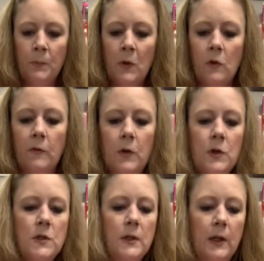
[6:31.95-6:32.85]
So if you're
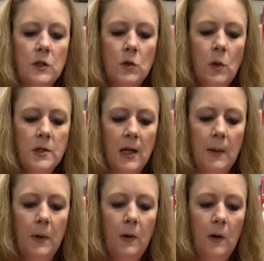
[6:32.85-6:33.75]
using like a score
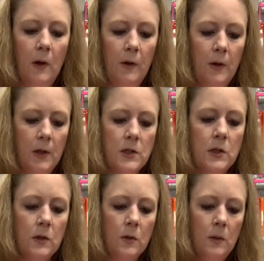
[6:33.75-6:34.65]
tape, all you're gonna
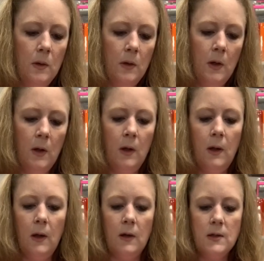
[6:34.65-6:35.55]
do
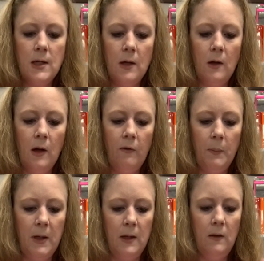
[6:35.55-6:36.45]
is tear off a
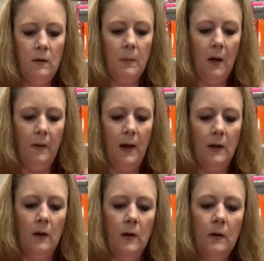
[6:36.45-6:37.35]
piece about that
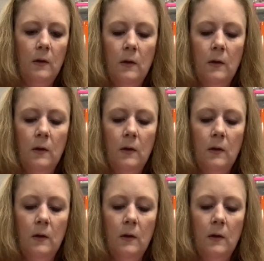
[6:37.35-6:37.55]
long